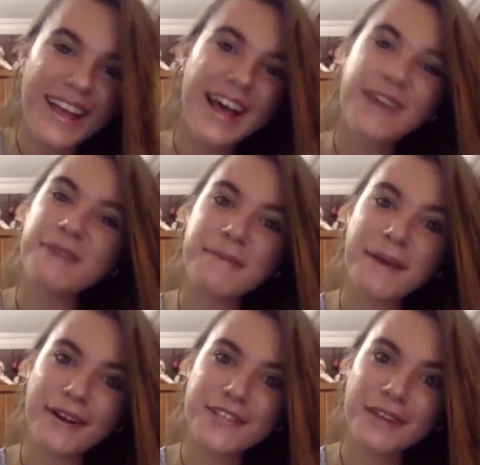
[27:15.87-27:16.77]
and my
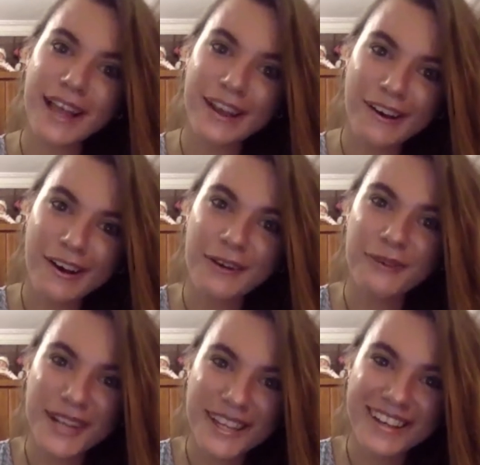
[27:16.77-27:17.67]
parents were like, oh,
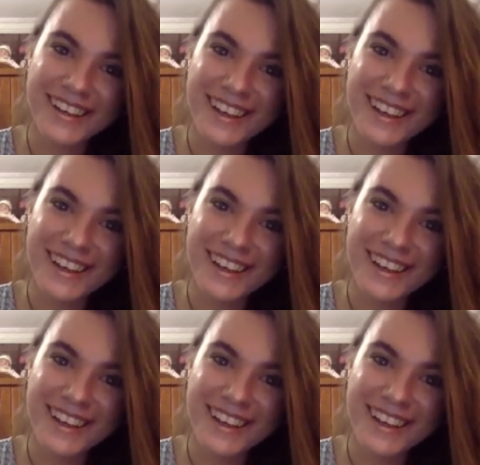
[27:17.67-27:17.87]
what do you